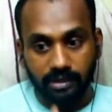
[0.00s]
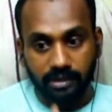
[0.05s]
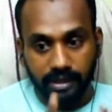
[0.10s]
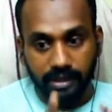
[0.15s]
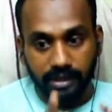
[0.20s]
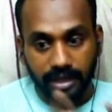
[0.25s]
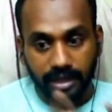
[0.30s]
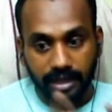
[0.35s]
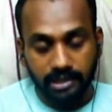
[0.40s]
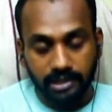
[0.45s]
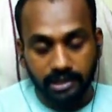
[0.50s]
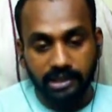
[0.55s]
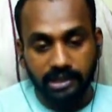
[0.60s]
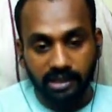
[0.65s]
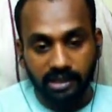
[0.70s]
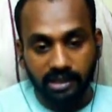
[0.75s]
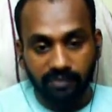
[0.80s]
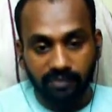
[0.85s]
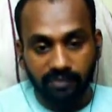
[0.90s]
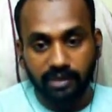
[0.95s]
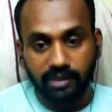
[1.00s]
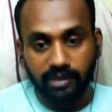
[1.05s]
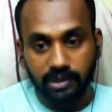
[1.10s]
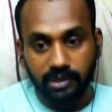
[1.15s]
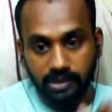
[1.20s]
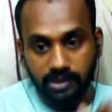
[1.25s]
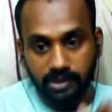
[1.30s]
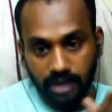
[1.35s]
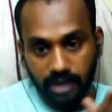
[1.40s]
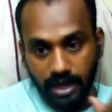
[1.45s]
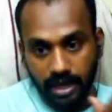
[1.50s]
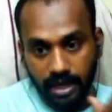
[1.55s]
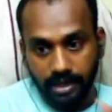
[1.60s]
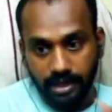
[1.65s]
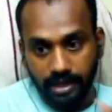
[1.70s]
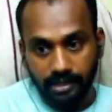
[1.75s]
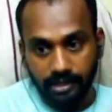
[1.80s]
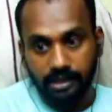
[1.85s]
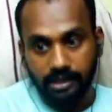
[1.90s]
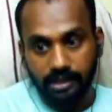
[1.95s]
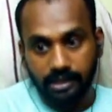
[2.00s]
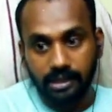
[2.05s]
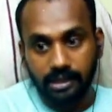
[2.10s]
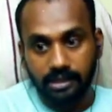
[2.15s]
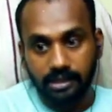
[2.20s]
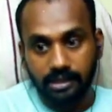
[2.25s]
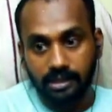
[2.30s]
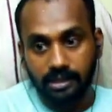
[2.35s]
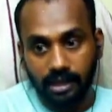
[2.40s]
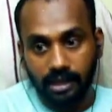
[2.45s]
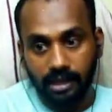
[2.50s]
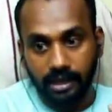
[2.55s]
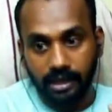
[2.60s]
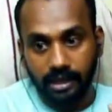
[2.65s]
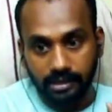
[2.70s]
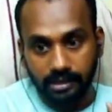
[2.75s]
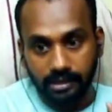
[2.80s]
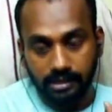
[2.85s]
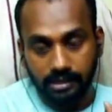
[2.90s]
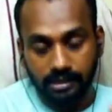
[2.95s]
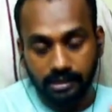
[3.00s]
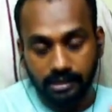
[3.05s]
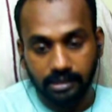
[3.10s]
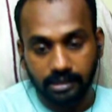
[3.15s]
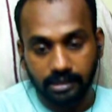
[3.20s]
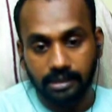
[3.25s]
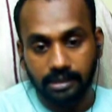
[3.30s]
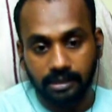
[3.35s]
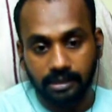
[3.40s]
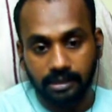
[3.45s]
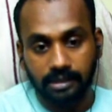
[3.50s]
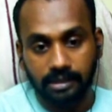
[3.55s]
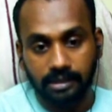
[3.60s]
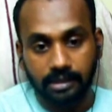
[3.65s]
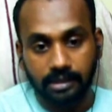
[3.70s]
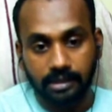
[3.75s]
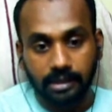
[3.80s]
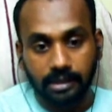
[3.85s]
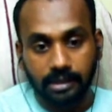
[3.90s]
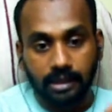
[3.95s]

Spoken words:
The calculated field created at